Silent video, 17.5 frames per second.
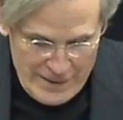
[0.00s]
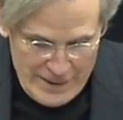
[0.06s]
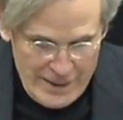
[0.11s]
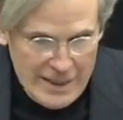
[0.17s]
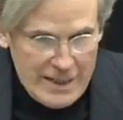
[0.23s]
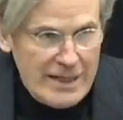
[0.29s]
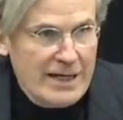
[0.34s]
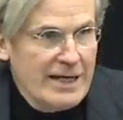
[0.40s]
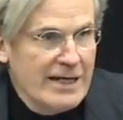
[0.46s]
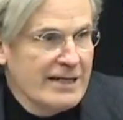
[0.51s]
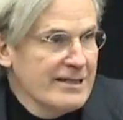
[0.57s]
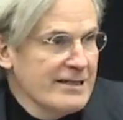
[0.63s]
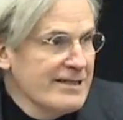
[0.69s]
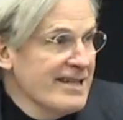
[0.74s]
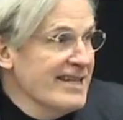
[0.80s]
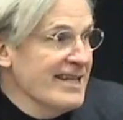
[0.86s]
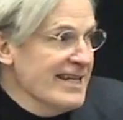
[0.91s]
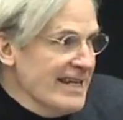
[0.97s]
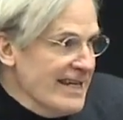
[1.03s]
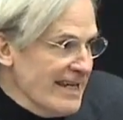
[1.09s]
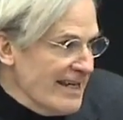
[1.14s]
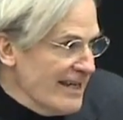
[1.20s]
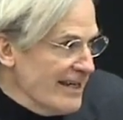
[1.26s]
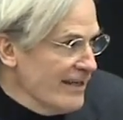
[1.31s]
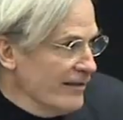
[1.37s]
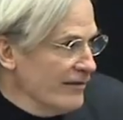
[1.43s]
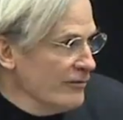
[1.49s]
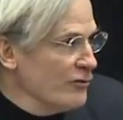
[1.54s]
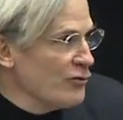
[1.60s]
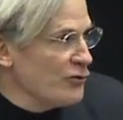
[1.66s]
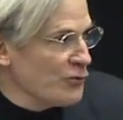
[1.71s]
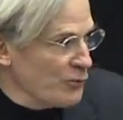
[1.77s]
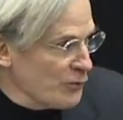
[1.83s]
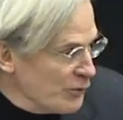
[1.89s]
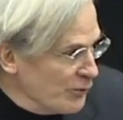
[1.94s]
he is the
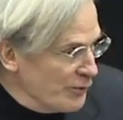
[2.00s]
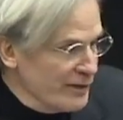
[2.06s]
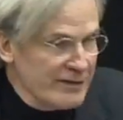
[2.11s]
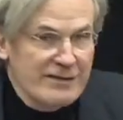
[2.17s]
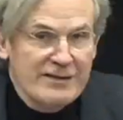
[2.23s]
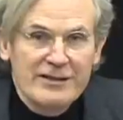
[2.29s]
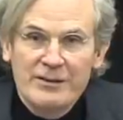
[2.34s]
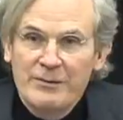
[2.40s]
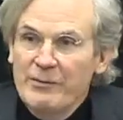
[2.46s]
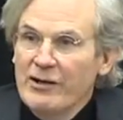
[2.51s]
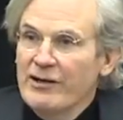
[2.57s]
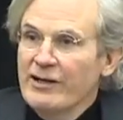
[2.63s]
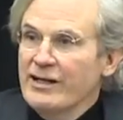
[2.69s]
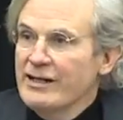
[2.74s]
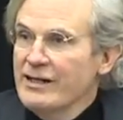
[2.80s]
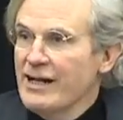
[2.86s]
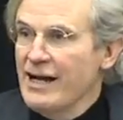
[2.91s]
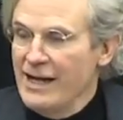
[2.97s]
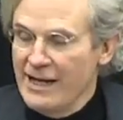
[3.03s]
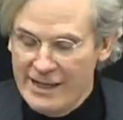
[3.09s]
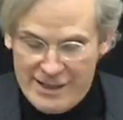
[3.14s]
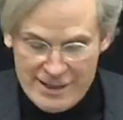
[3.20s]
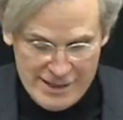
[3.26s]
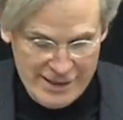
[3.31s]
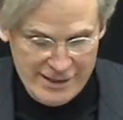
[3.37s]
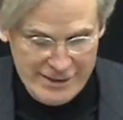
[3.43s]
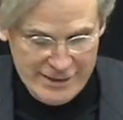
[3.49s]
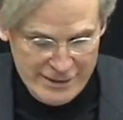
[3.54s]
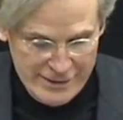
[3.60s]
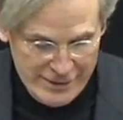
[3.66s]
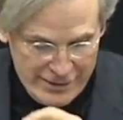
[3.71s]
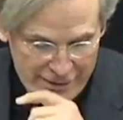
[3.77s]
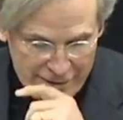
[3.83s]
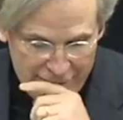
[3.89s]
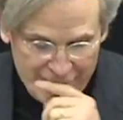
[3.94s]
truest American icon
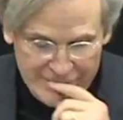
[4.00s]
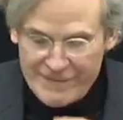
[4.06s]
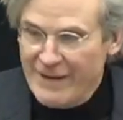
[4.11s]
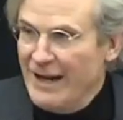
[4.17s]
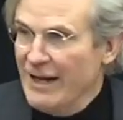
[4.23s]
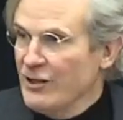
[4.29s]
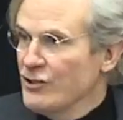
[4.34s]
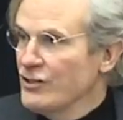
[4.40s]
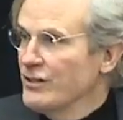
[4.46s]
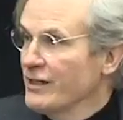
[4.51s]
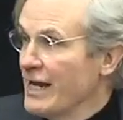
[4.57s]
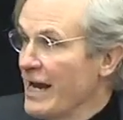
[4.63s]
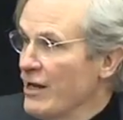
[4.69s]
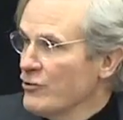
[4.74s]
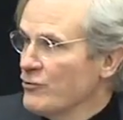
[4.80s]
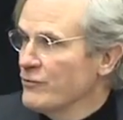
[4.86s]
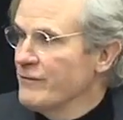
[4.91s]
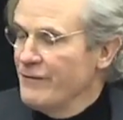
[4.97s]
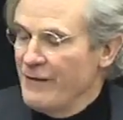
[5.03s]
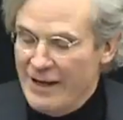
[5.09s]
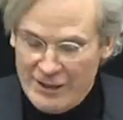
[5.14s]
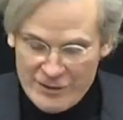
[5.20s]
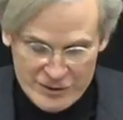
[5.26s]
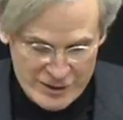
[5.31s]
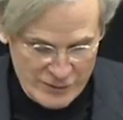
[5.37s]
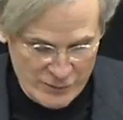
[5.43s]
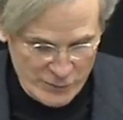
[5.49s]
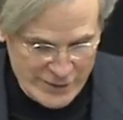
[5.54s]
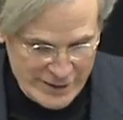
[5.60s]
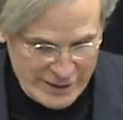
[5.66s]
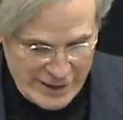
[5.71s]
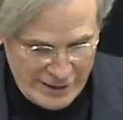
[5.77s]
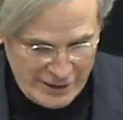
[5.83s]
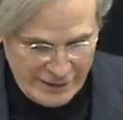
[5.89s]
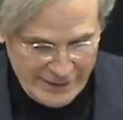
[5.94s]
of fashion, casual fashion and
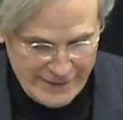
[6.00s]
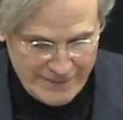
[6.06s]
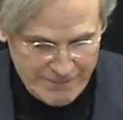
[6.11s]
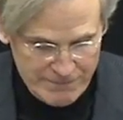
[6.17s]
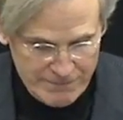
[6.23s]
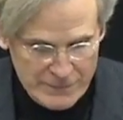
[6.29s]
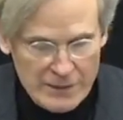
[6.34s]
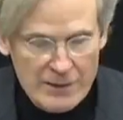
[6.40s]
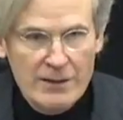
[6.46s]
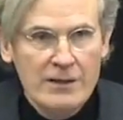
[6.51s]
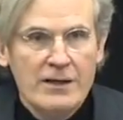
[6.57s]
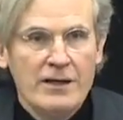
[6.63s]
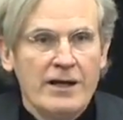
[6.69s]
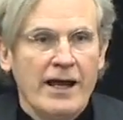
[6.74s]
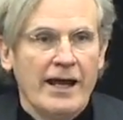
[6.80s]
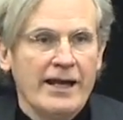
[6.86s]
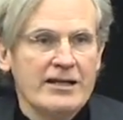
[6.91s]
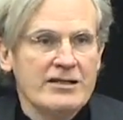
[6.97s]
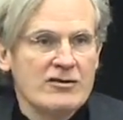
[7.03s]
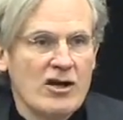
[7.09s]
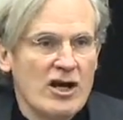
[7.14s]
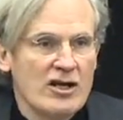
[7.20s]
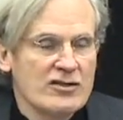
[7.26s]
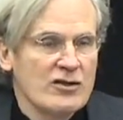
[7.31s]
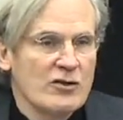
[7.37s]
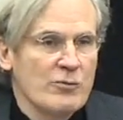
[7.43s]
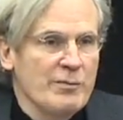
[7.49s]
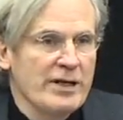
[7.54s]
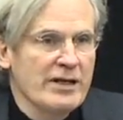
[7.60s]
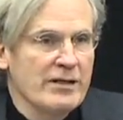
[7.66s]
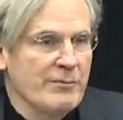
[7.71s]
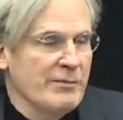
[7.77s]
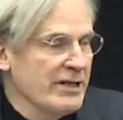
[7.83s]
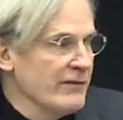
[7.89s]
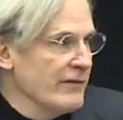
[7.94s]
retailing. And he's also
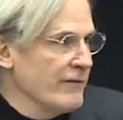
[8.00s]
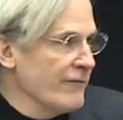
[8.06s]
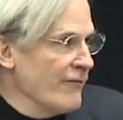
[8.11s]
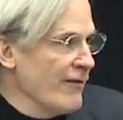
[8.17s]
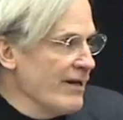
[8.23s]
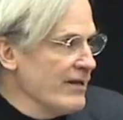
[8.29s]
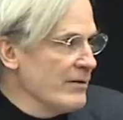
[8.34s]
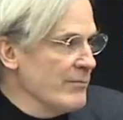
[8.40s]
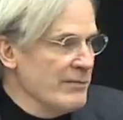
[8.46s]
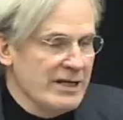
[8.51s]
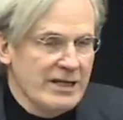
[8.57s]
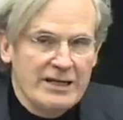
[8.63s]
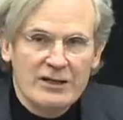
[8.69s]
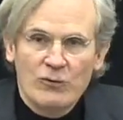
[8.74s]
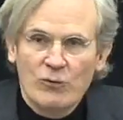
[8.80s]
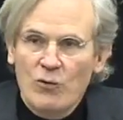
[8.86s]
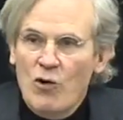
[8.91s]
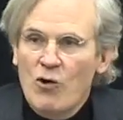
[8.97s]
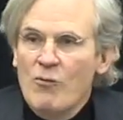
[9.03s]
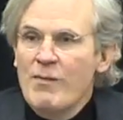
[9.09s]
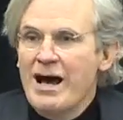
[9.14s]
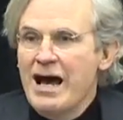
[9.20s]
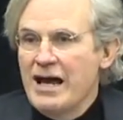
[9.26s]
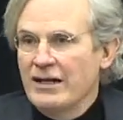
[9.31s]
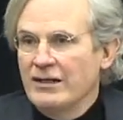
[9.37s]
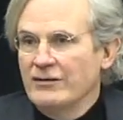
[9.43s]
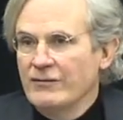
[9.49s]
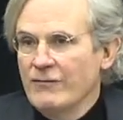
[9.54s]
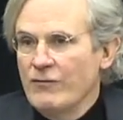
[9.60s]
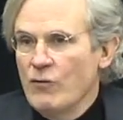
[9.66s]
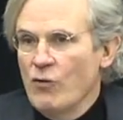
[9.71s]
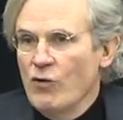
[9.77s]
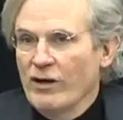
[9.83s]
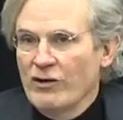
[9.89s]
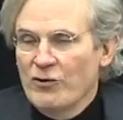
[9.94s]
been a bit of a friend to me and a role model
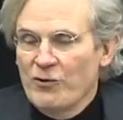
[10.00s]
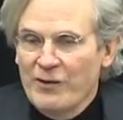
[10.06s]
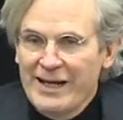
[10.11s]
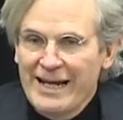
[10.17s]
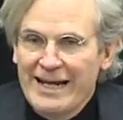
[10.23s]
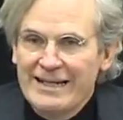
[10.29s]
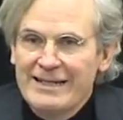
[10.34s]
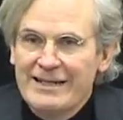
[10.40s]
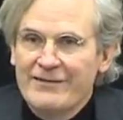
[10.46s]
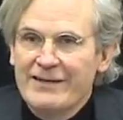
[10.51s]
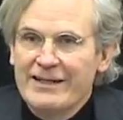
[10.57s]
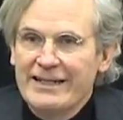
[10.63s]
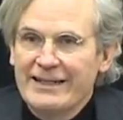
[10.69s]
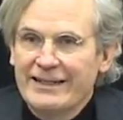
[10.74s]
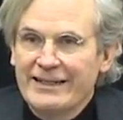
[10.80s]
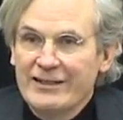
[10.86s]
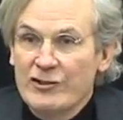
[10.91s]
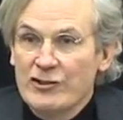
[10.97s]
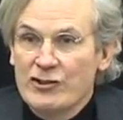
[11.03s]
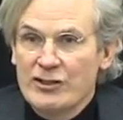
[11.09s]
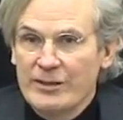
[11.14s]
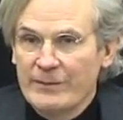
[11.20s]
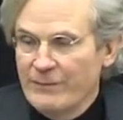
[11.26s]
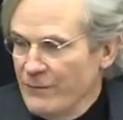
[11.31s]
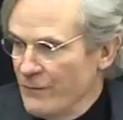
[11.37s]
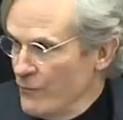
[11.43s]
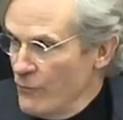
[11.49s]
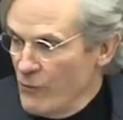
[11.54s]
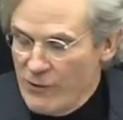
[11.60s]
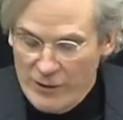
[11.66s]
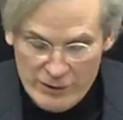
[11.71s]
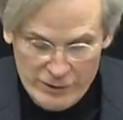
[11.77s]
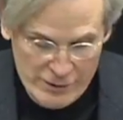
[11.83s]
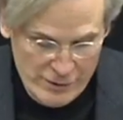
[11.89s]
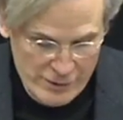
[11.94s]
for creativity and leadership
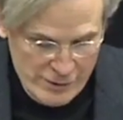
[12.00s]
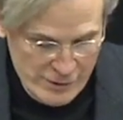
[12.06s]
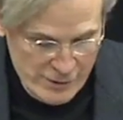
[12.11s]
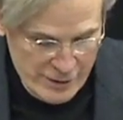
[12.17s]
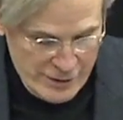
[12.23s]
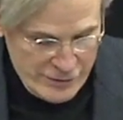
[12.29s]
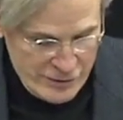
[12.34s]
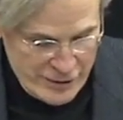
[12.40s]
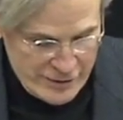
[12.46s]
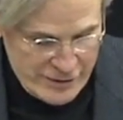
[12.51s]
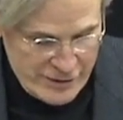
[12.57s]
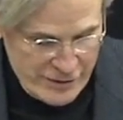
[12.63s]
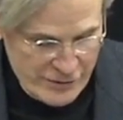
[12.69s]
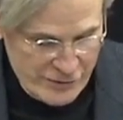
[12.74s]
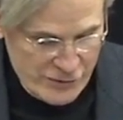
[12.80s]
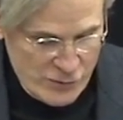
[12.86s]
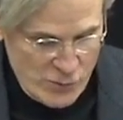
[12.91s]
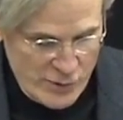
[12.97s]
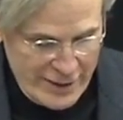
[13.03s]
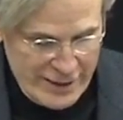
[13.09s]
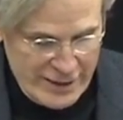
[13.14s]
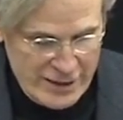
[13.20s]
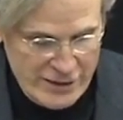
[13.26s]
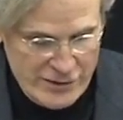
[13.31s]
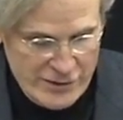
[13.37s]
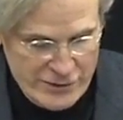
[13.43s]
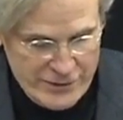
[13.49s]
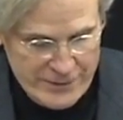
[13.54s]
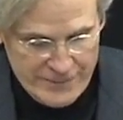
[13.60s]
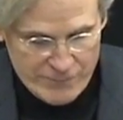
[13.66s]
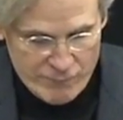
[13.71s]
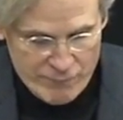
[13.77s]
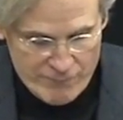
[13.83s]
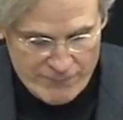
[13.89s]
for just under 20 years.